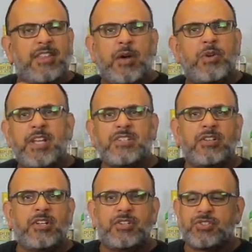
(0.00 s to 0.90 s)
That one gets a
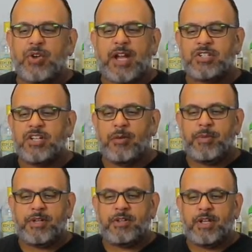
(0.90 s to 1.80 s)
little scratched up
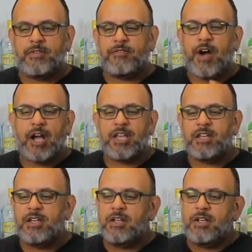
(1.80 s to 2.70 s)
and foggy,
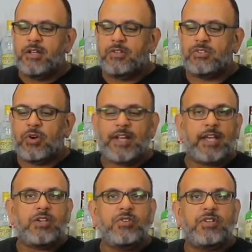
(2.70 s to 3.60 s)
so I
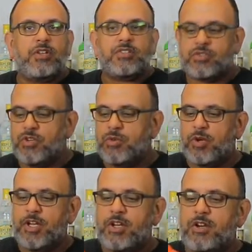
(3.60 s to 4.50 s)
like using the screen
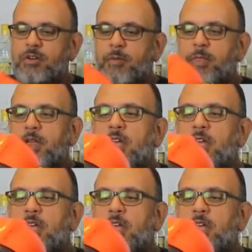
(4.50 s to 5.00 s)
one here.